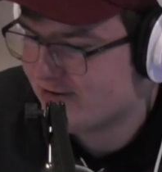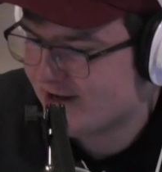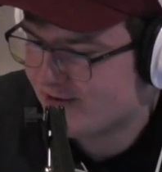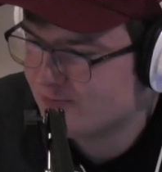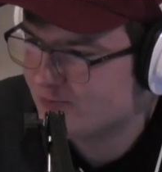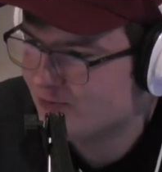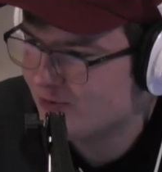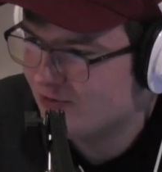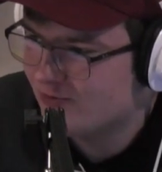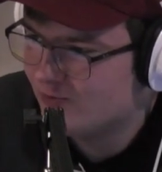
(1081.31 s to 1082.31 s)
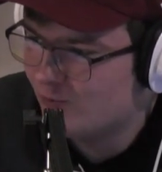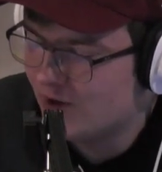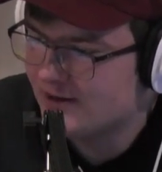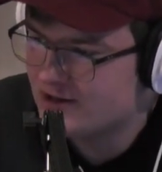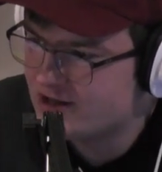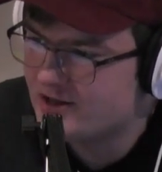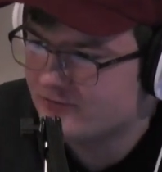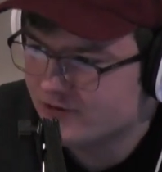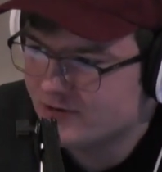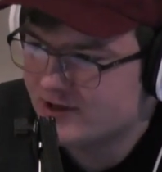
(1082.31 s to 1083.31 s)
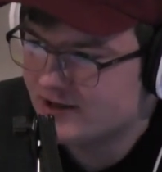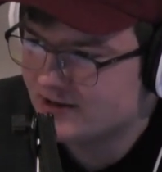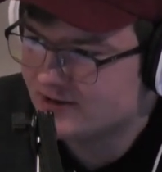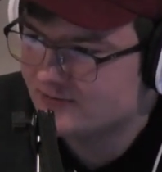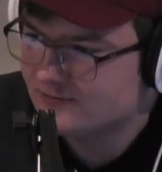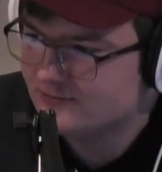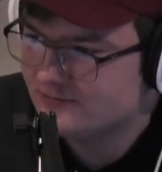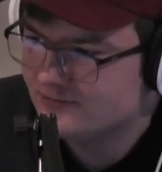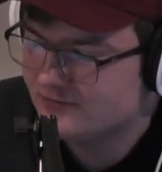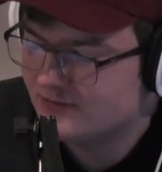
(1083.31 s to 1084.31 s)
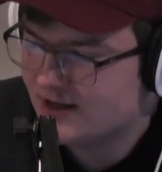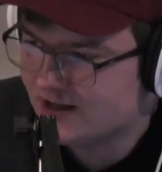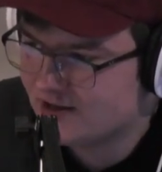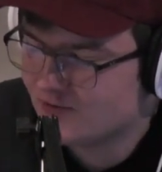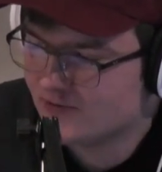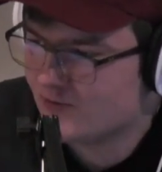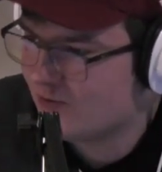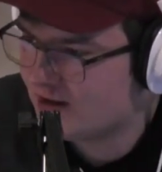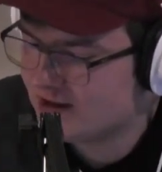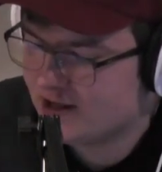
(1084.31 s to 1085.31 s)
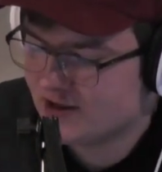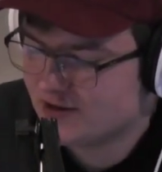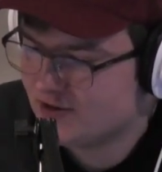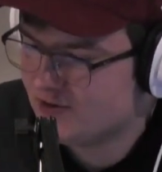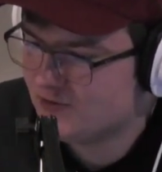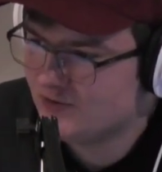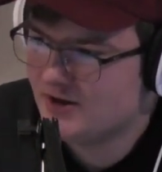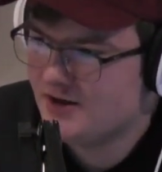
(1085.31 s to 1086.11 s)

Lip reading: that one thing ruining it, or the one kid who